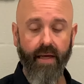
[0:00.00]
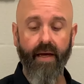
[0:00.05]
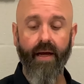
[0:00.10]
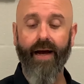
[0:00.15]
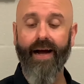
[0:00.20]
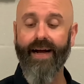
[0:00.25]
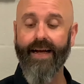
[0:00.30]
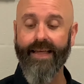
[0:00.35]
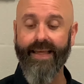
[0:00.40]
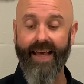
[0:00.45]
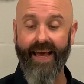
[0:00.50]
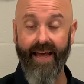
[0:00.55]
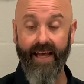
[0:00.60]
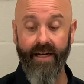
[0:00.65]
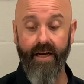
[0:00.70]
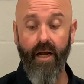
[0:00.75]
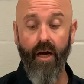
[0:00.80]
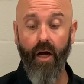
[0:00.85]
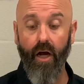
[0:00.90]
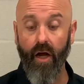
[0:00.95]

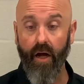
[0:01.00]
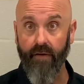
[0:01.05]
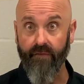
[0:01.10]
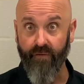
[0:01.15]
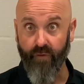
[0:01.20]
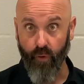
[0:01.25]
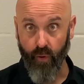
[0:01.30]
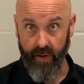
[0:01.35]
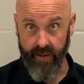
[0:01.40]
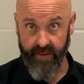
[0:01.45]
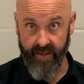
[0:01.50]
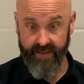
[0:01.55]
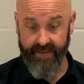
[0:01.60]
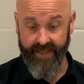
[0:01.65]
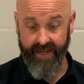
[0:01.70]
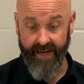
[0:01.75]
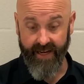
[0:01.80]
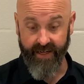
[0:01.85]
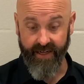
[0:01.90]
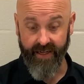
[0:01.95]
Again, avoid the
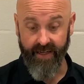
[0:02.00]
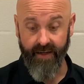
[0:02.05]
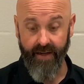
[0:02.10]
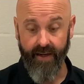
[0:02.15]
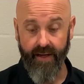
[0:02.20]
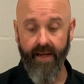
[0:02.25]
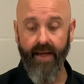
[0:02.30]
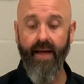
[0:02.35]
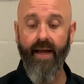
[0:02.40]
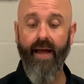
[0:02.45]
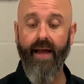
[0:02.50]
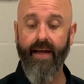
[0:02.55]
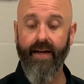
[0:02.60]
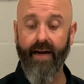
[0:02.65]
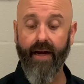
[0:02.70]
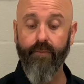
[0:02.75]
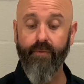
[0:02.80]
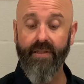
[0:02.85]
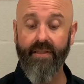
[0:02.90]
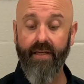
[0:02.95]
tenon, and
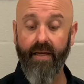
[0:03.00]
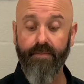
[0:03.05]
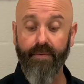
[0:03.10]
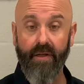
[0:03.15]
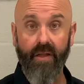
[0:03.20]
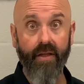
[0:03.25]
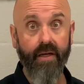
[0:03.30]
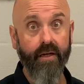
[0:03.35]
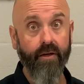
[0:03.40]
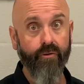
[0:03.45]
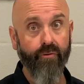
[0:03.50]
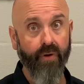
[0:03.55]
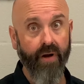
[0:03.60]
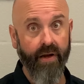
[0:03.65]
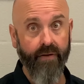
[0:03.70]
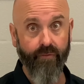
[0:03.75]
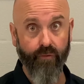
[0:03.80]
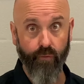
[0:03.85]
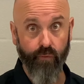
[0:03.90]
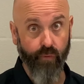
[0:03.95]
I would typically
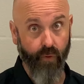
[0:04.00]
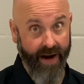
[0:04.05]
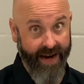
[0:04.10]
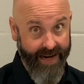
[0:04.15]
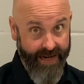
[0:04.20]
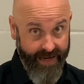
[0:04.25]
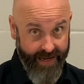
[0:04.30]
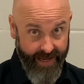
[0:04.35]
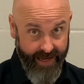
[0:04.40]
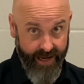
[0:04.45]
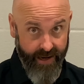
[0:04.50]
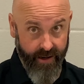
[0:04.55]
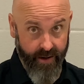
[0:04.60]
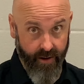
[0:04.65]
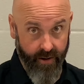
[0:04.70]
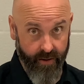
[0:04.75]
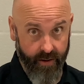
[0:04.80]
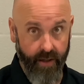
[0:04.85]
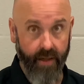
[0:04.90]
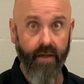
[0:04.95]
engrave right
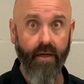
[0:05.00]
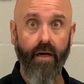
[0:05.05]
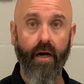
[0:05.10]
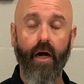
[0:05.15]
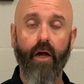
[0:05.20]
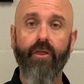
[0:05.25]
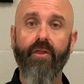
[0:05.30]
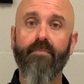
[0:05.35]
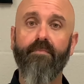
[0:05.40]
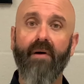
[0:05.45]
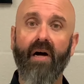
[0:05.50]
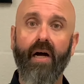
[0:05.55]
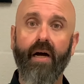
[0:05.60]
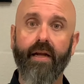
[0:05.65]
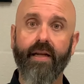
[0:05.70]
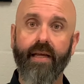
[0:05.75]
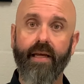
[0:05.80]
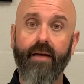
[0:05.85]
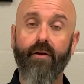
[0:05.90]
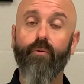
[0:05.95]
here on the
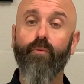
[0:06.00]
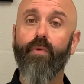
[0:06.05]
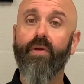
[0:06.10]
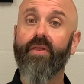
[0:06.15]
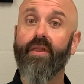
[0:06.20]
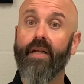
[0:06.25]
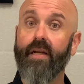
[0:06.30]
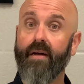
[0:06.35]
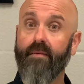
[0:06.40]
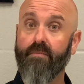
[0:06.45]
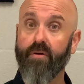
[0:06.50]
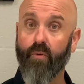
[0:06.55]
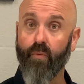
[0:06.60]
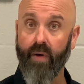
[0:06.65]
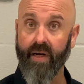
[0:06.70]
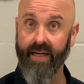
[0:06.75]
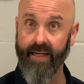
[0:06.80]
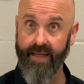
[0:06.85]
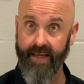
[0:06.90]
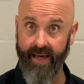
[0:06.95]
body with the number
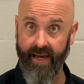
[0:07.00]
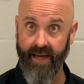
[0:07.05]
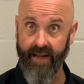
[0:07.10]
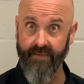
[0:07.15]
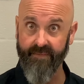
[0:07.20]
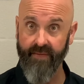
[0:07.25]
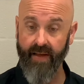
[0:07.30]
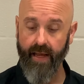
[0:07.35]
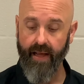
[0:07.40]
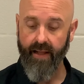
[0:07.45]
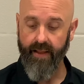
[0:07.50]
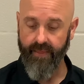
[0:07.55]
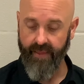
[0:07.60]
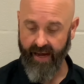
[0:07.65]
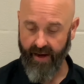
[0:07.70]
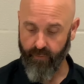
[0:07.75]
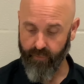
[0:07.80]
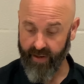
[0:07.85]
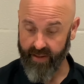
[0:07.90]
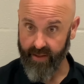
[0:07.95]
1 again.
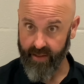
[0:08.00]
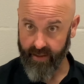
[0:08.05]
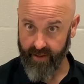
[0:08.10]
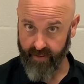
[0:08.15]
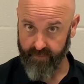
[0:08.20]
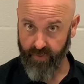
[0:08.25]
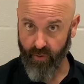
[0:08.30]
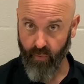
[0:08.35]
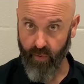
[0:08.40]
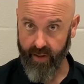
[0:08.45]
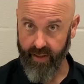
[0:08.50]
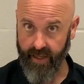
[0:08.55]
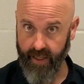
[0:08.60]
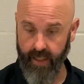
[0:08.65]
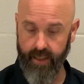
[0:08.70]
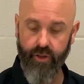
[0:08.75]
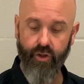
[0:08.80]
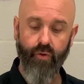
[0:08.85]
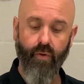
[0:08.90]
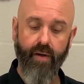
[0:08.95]
That way the number 1
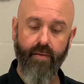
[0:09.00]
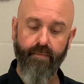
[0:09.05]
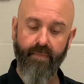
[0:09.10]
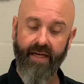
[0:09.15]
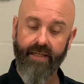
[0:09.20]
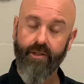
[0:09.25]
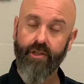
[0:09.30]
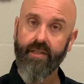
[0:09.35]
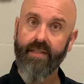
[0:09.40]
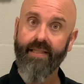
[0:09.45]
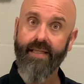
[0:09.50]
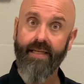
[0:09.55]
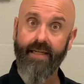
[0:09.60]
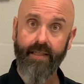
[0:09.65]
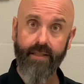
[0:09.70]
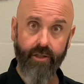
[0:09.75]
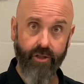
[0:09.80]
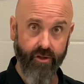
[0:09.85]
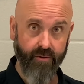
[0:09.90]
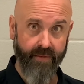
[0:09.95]
head joint matches the
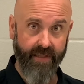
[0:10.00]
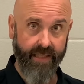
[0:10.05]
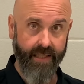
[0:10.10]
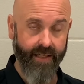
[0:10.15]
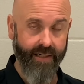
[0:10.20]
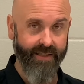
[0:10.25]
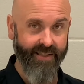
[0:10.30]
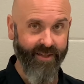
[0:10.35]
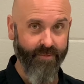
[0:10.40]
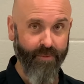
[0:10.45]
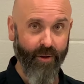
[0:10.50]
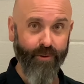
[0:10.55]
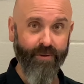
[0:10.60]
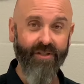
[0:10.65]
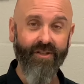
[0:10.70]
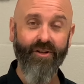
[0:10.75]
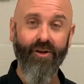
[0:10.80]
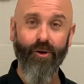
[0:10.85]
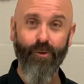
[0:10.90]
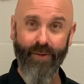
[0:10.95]
instrument that it's supposed
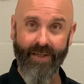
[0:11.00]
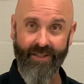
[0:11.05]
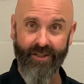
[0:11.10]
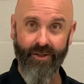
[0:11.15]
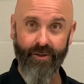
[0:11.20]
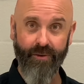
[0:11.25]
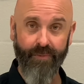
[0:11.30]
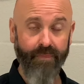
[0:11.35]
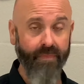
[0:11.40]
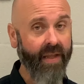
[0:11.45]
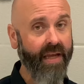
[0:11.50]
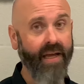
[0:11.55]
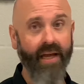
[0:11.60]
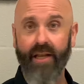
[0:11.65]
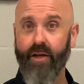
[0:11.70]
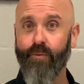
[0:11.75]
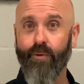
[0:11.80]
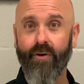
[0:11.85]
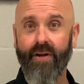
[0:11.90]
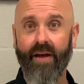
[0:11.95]
to go into,
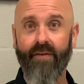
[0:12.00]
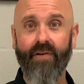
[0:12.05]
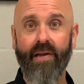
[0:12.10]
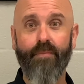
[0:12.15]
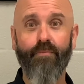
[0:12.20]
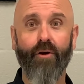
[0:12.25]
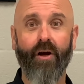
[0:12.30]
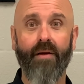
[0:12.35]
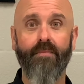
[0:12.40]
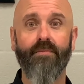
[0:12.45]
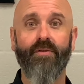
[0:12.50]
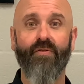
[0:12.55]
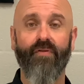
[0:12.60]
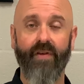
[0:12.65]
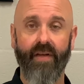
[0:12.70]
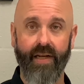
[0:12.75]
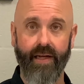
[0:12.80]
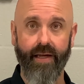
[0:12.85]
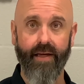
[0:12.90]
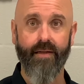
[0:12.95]
and you won't have any problems
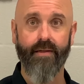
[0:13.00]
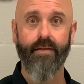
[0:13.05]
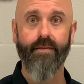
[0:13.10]
fitting it.